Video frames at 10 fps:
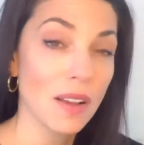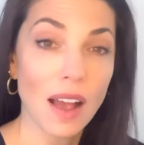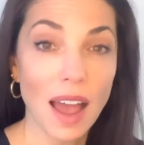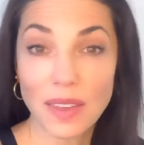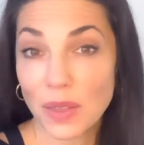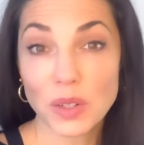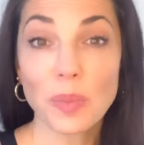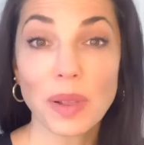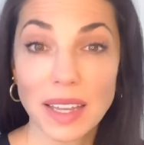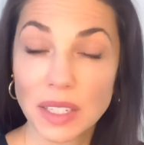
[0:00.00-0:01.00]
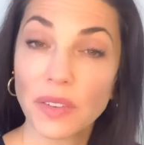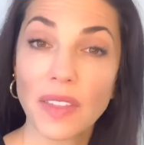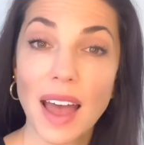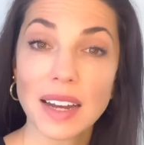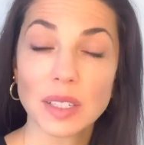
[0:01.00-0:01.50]
I think there's a place for
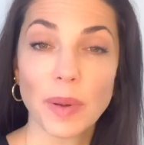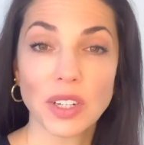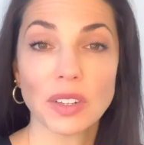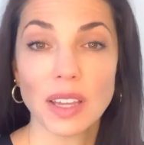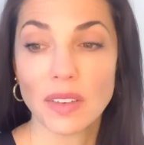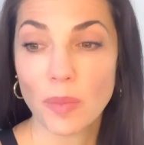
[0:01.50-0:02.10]
that, especially if